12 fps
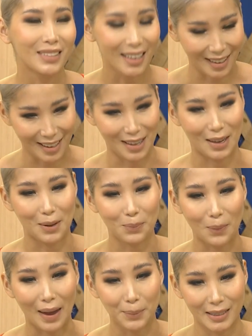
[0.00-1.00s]
Yeah,
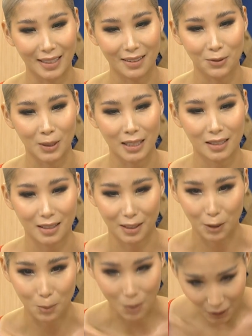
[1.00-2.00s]
but then when I
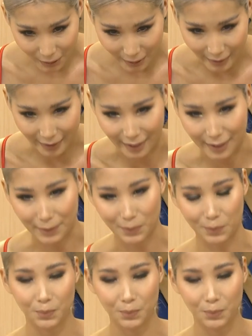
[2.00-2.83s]
started modeling,